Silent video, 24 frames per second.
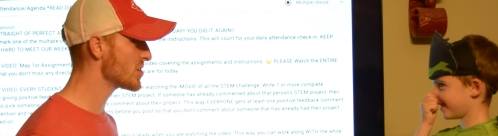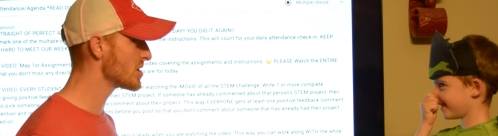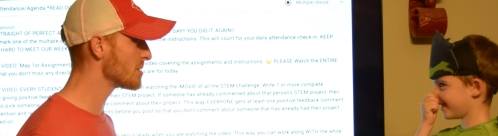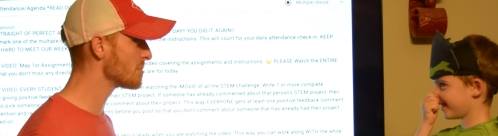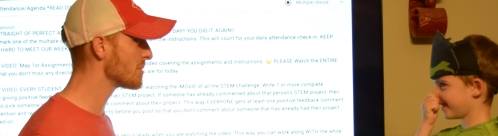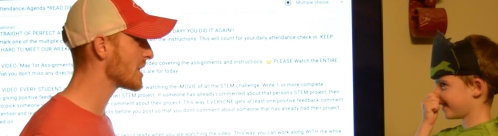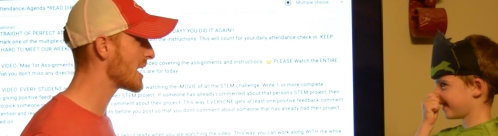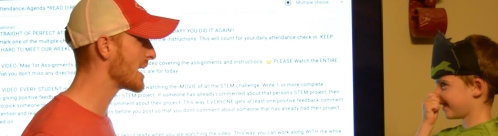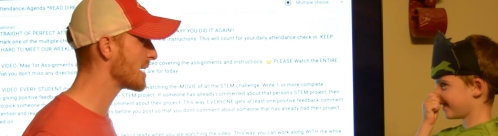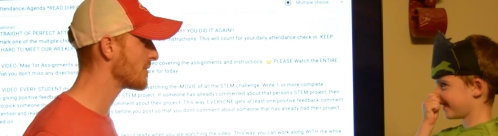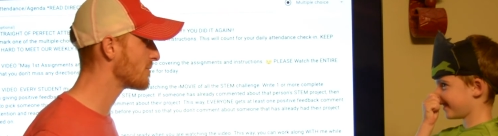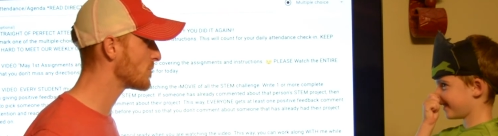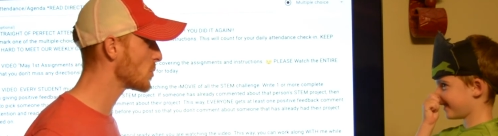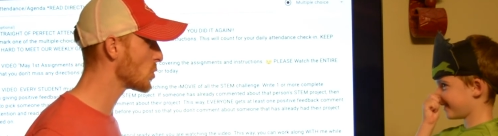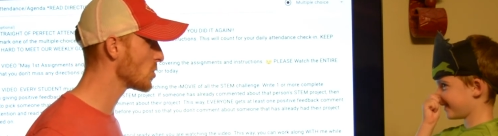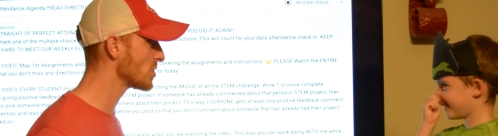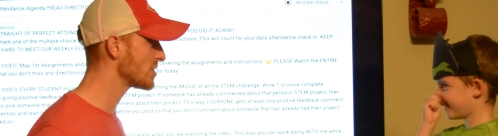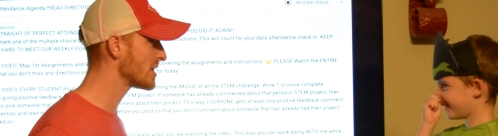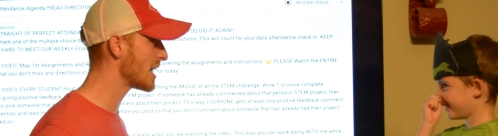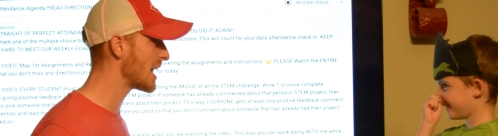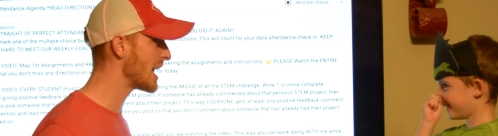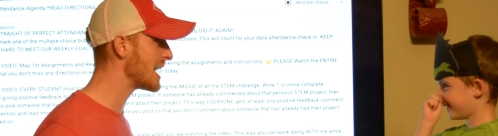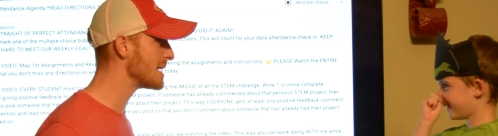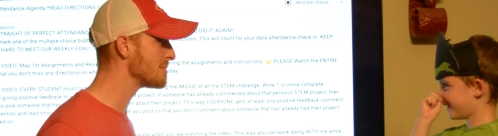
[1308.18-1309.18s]
Speaker 1: him like four
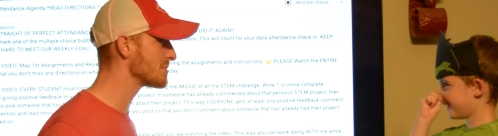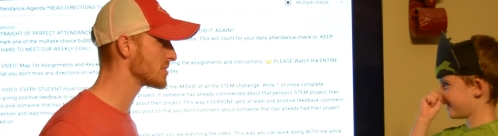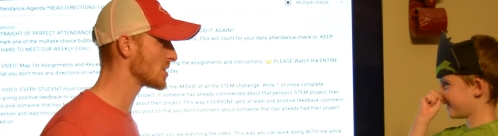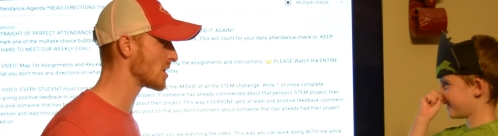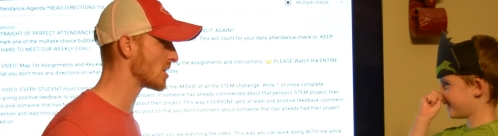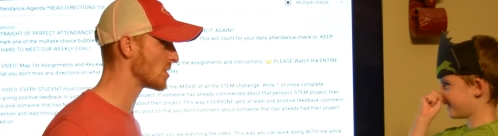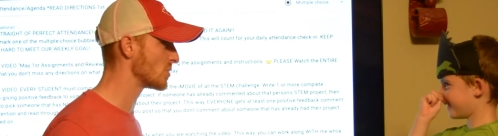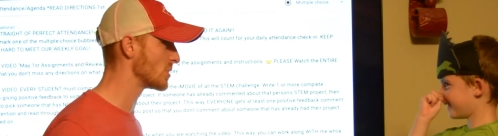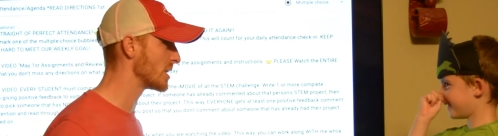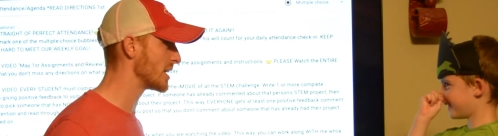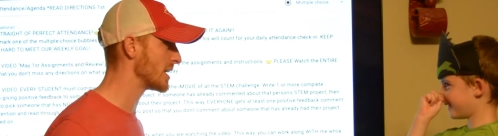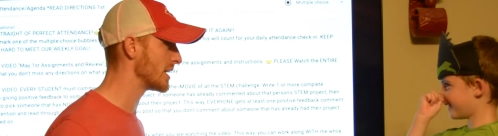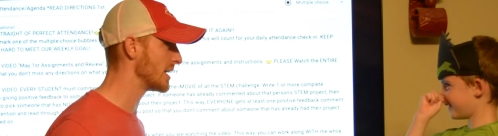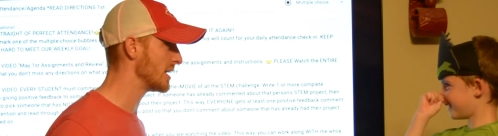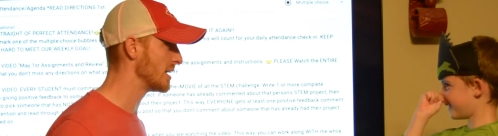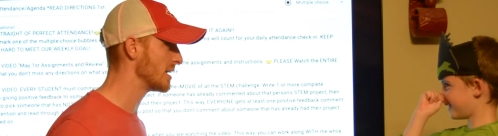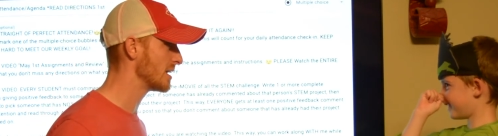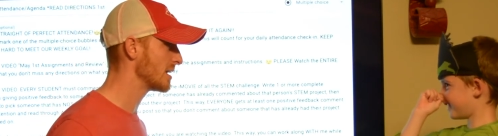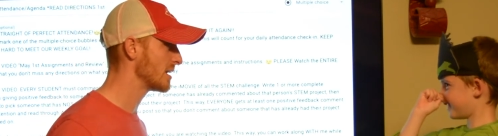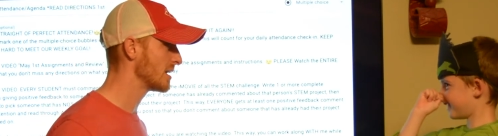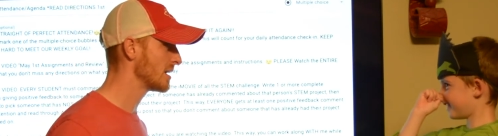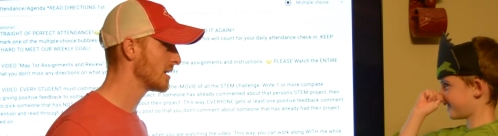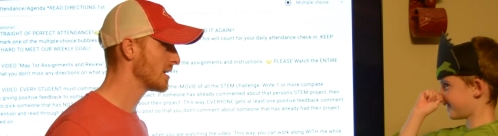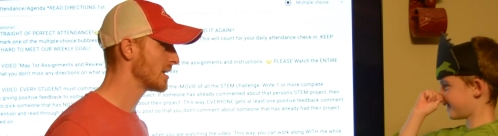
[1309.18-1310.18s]
times already.
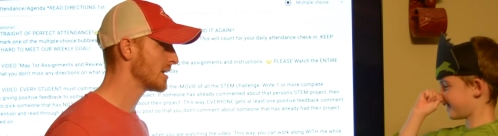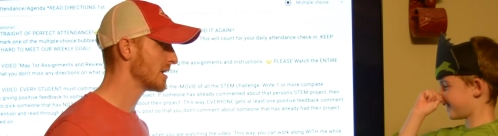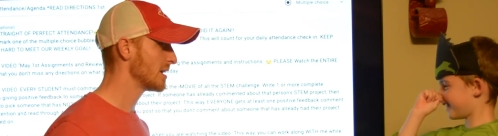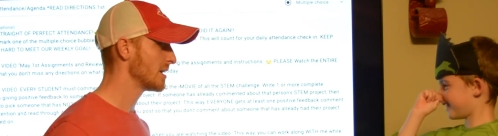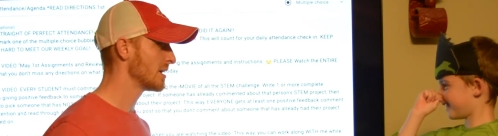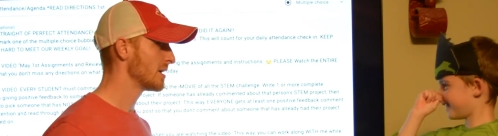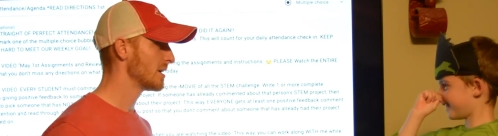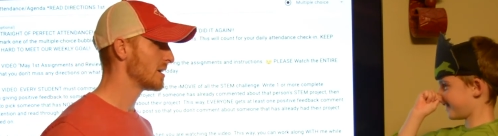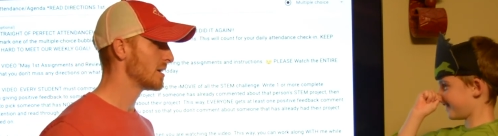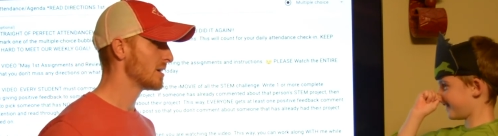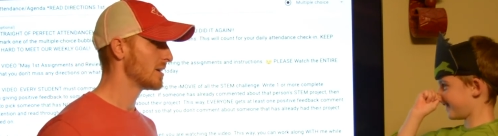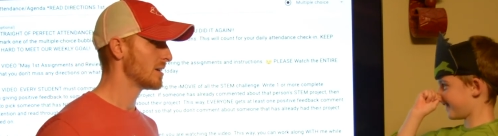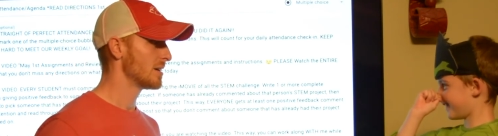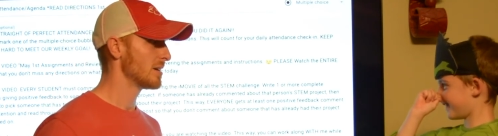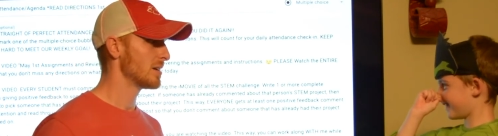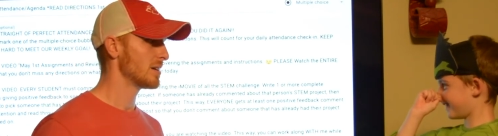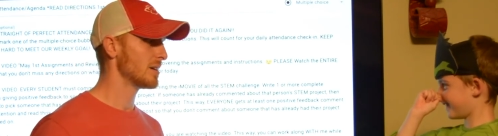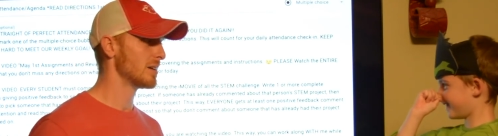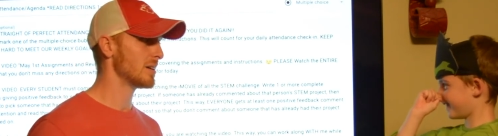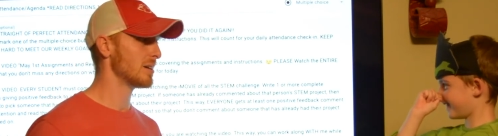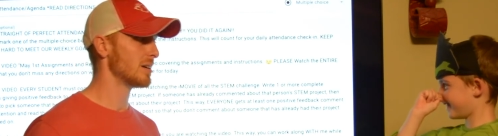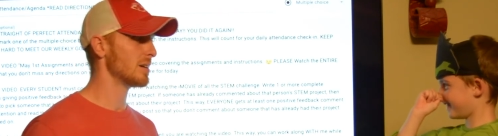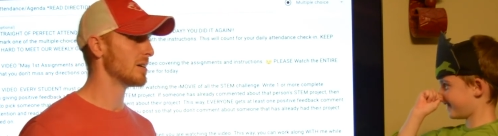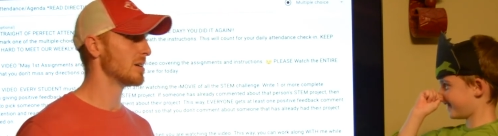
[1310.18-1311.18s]

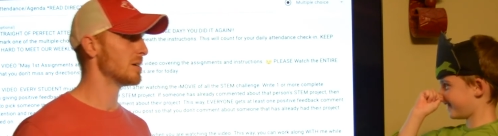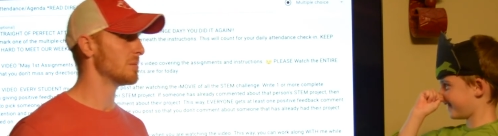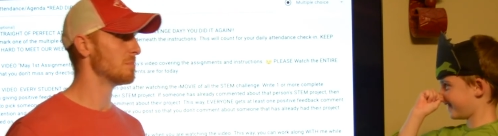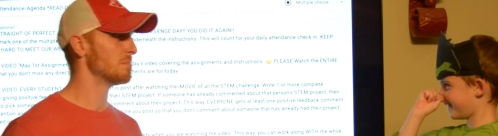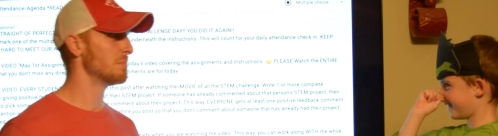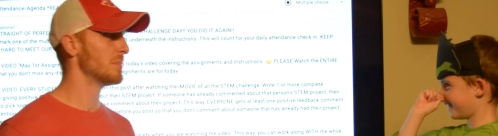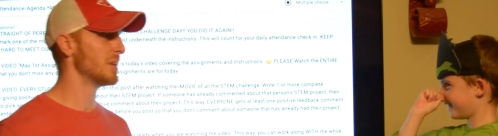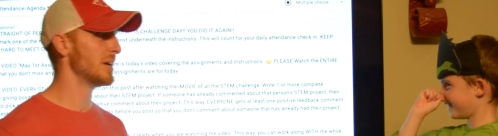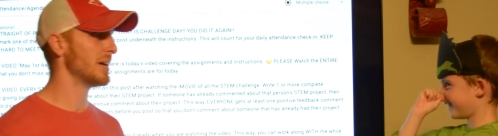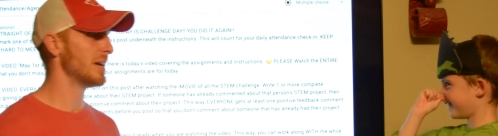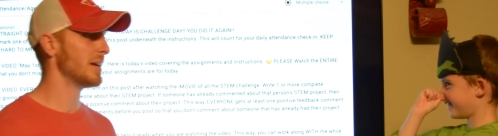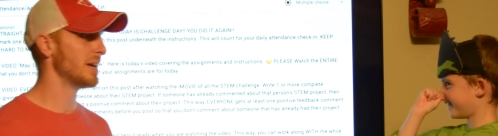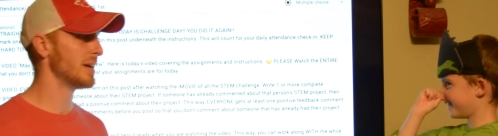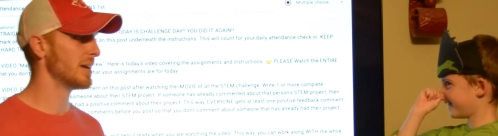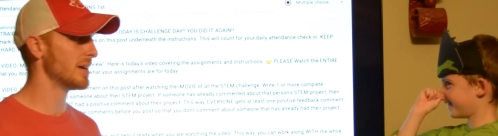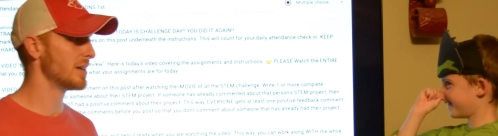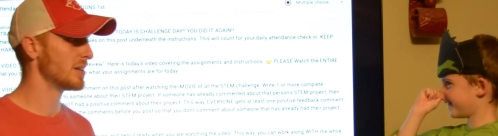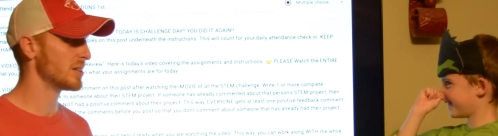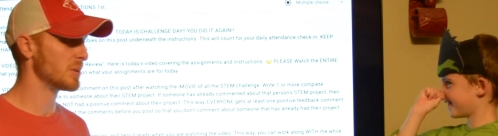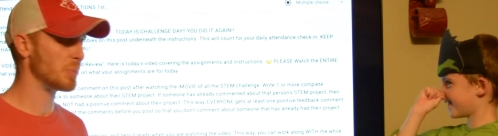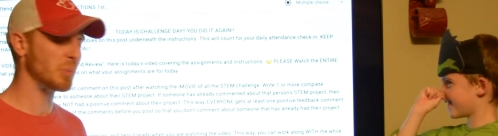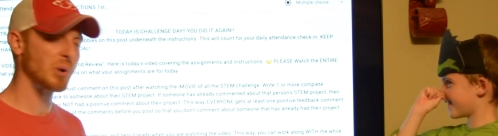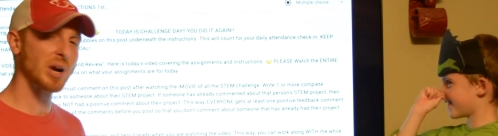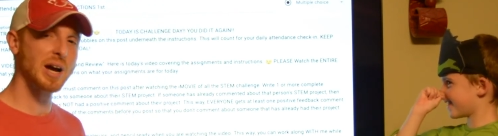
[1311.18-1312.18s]
Oh, man.
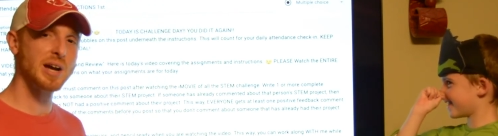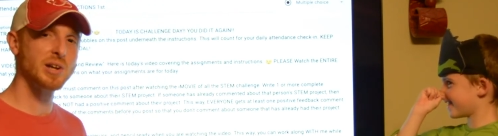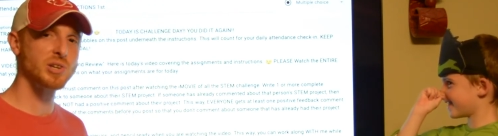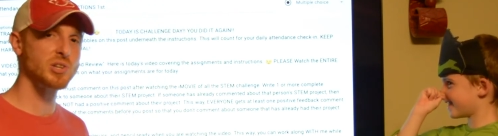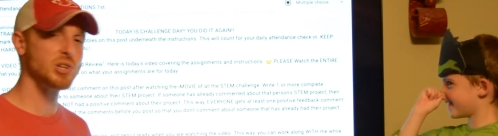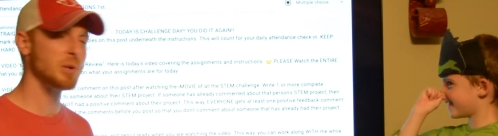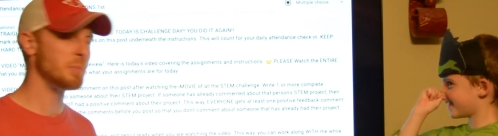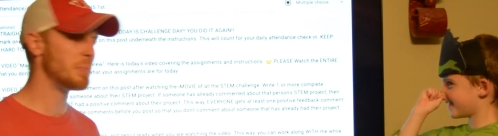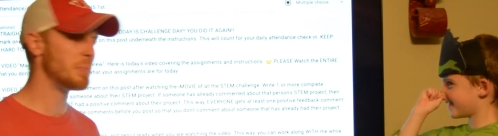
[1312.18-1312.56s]
Price you